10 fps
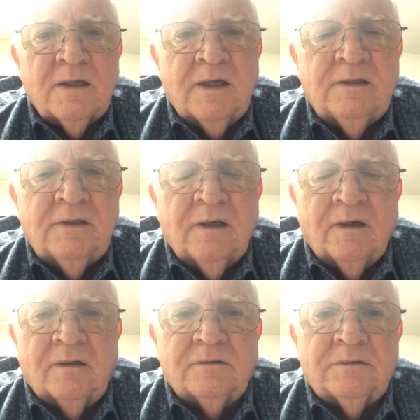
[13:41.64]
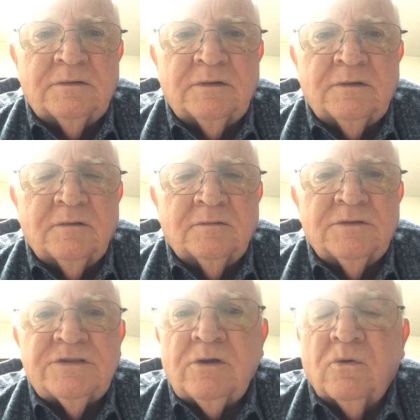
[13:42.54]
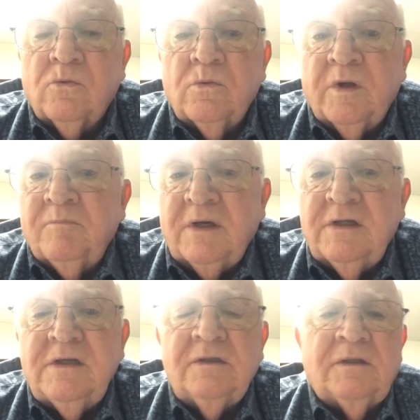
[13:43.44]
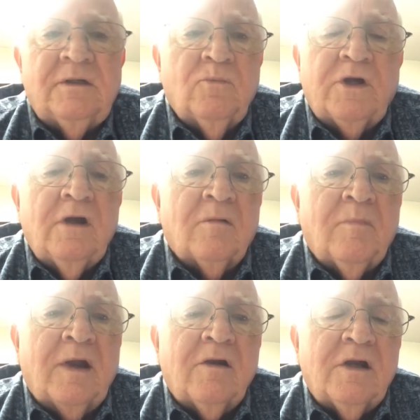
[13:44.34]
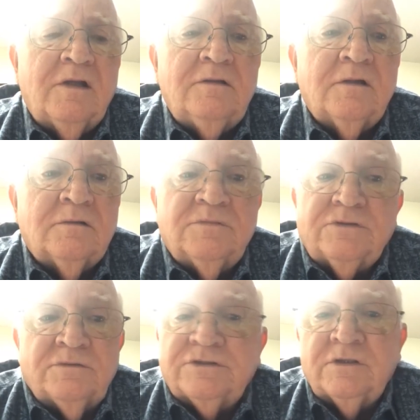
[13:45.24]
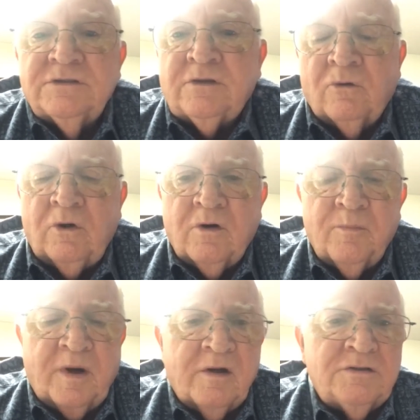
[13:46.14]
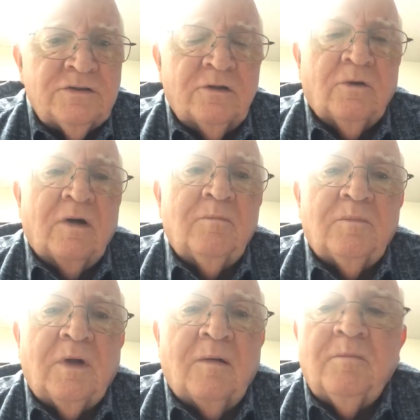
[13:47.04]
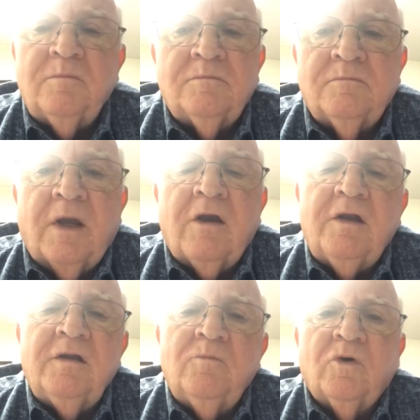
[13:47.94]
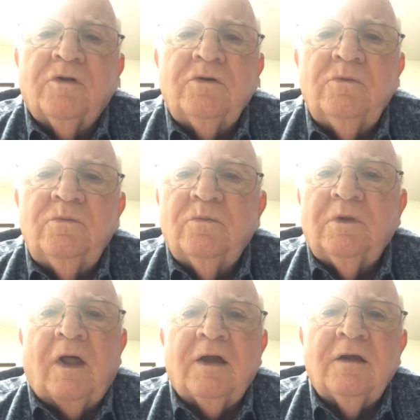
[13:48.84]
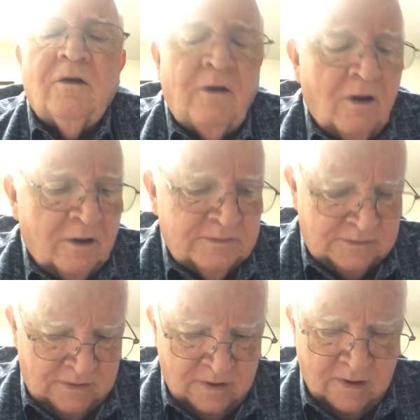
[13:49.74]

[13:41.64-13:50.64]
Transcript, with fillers: And uh, so immediately we got married and she, she just told her parents, you know, I'm, I'm marrying him whether you like it or not. And,